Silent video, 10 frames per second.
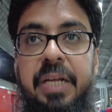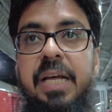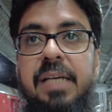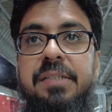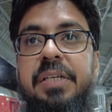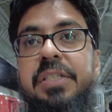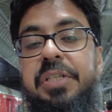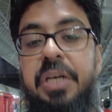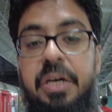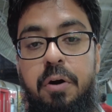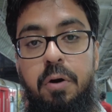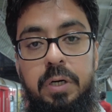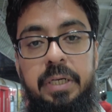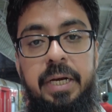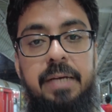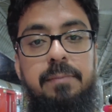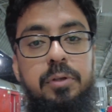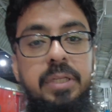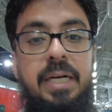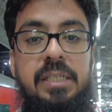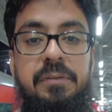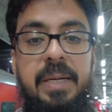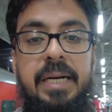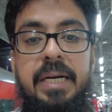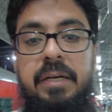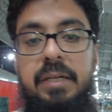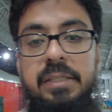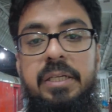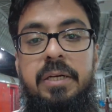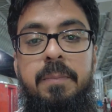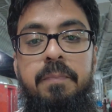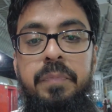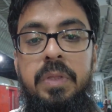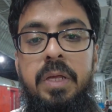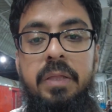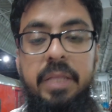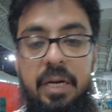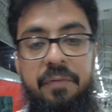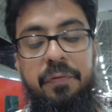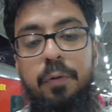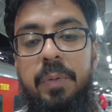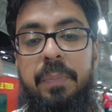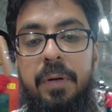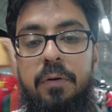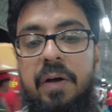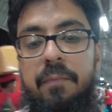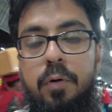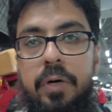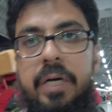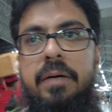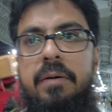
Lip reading: train has reached here on time, so that is very interesting. There are few people who have boarded,